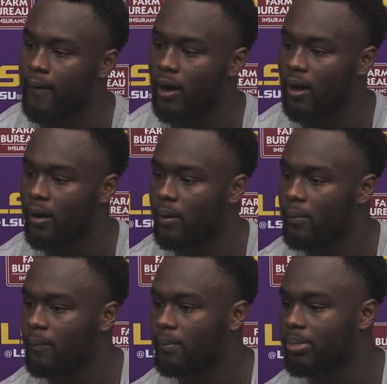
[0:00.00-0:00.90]

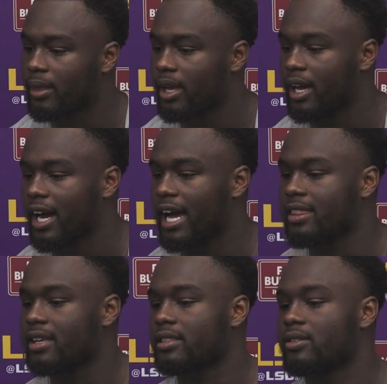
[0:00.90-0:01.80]
I
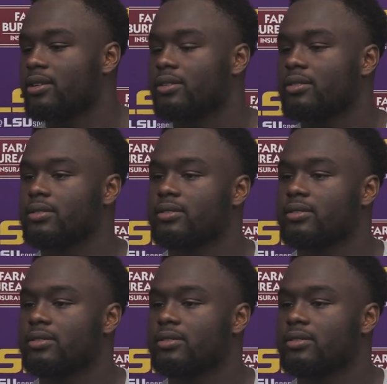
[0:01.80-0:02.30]
think the